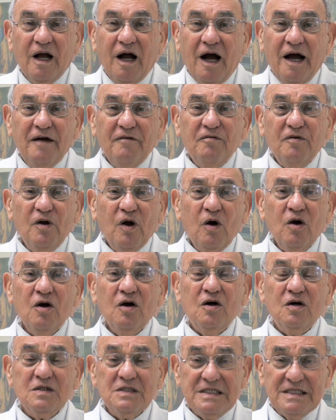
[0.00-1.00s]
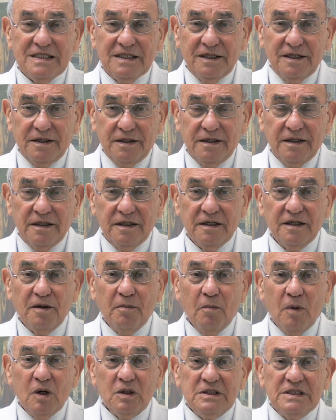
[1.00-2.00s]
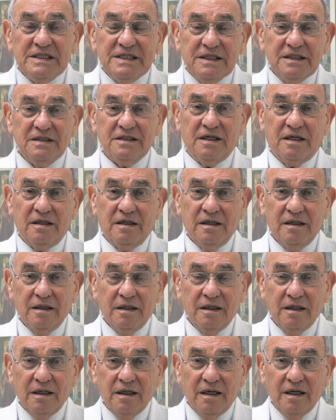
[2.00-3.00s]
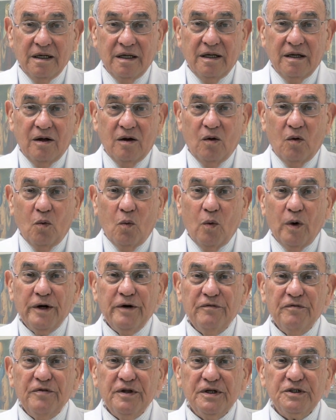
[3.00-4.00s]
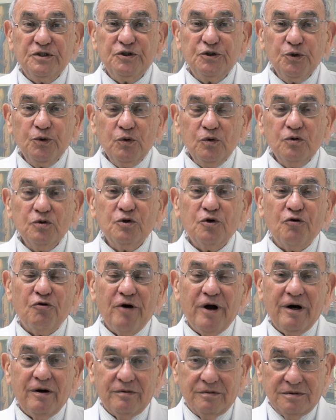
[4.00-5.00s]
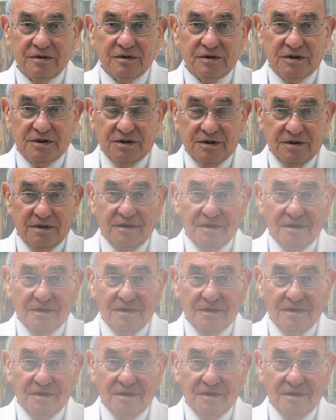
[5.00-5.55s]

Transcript: I have long considered the Mott Center one of the jeweled crowns